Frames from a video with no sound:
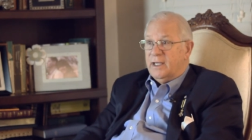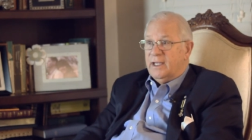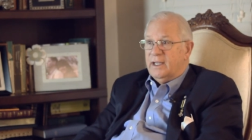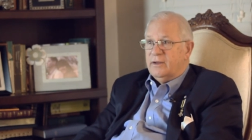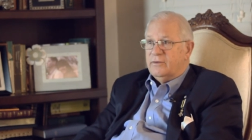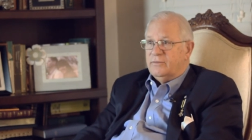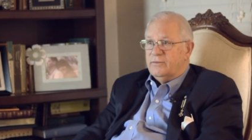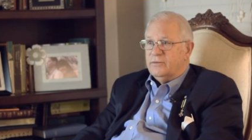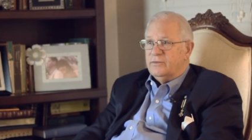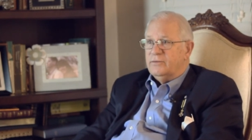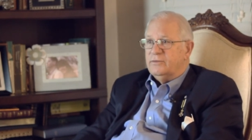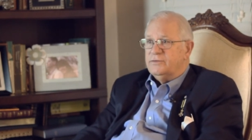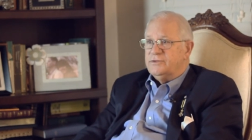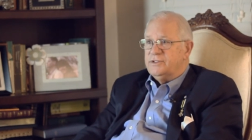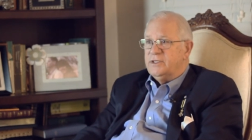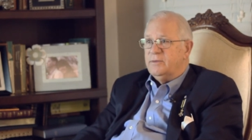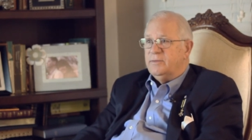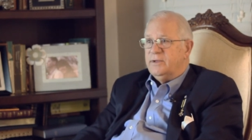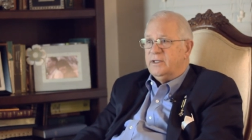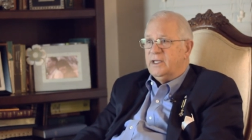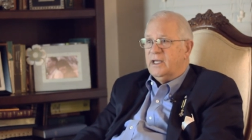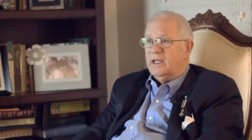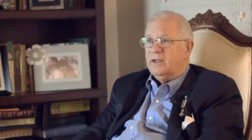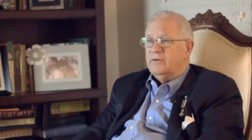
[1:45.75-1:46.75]
Andrew,
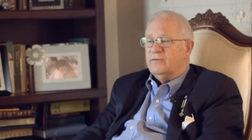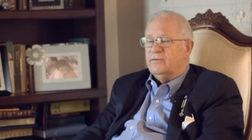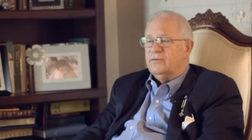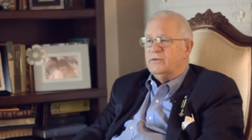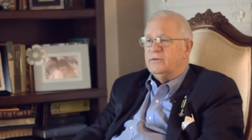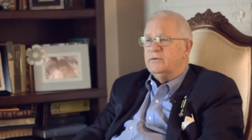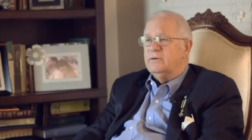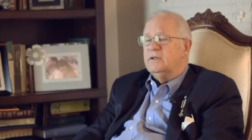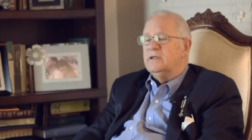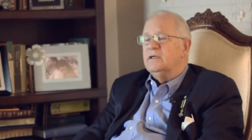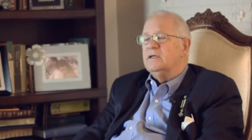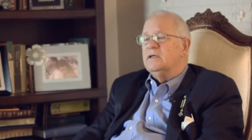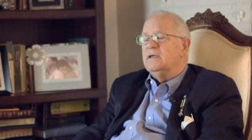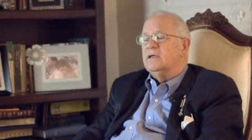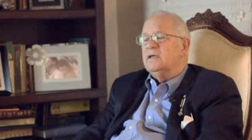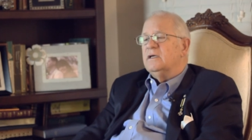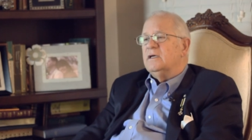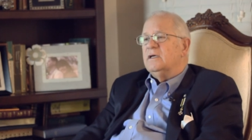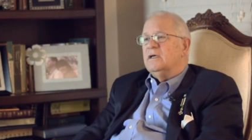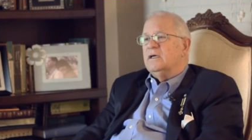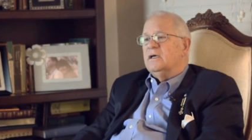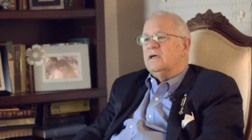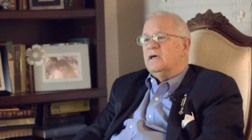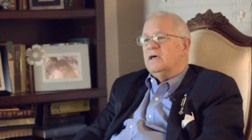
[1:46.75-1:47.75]
Jimmy Andrew,
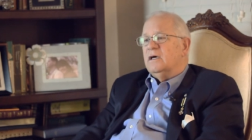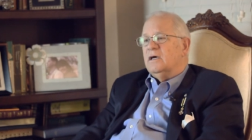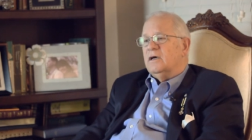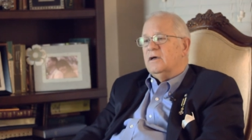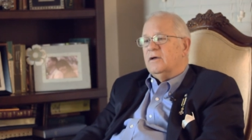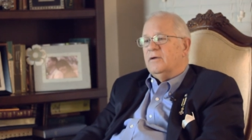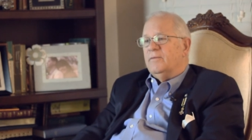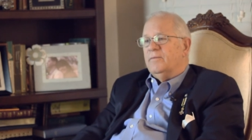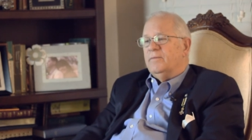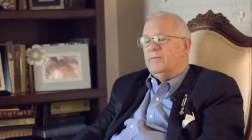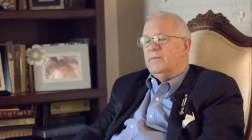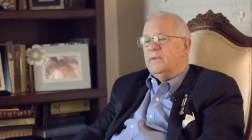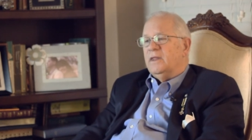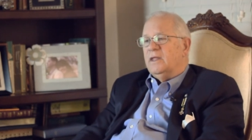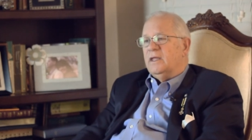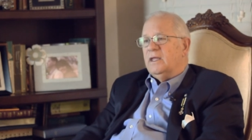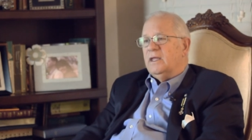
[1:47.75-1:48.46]
and